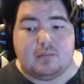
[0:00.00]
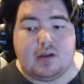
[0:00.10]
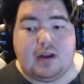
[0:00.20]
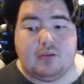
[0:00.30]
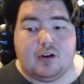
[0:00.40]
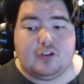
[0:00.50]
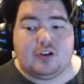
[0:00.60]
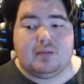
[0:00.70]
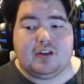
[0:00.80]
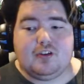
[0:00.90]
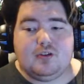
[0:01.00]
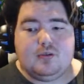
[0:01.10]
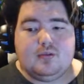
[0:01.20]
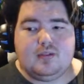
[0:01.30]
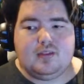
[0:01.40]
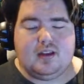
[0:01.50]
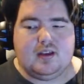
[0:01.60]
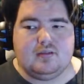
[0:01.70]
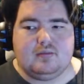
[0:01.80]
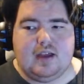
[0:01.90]
the way, we're going to jump into the
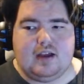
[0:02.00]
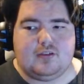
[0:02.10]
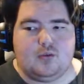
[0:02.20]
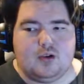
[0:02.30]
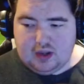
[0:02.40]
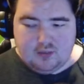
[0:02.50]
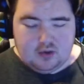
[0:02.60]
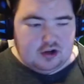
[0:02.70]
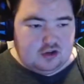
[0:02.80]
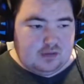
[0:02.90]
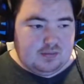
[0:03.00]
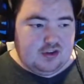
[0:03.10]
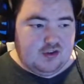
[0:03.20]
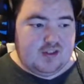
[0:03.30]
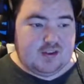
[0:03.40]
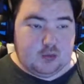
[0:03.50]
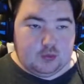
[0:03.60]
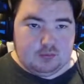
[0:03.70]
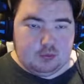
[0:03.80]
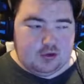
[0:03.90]
house tour. we're going to jump into the tour
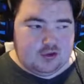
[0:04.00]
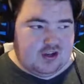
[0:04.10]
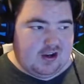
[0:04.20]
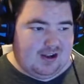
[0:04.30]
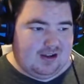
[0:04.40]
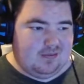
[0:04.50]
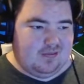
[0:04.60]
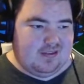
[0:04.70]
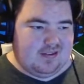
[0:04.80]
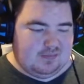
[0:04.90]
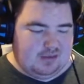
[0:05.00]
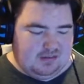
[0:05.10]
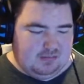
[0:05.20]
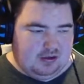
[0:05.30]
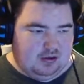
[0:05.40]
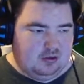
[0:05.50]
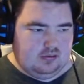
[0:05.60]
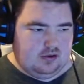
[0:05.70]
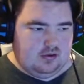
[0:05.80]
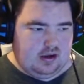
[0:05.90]
portion of the speed build. Let's
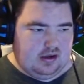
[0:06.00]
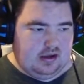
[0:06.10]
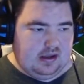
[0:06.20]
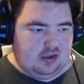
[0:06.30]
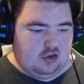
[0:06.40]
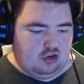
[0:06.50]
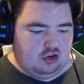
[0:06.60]
go ahead and get started.